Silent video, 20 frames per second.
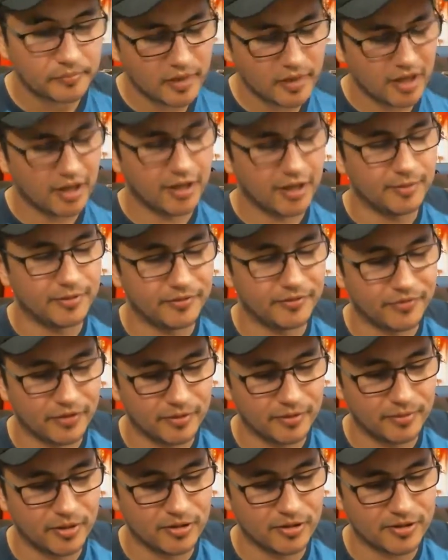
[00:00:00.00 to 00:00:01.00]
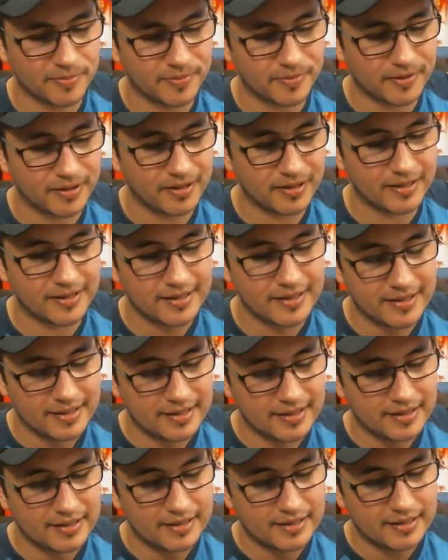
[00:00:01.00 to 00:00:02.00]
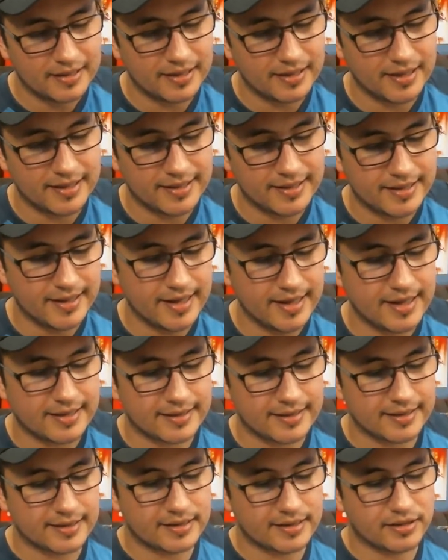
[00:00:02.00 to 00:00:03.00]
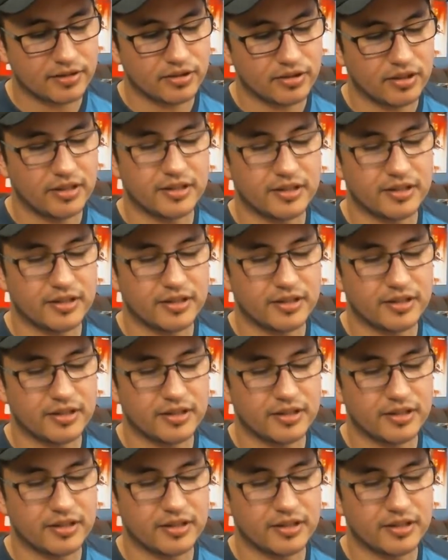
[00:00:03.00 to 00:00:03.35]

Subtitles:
But for the most part, yes.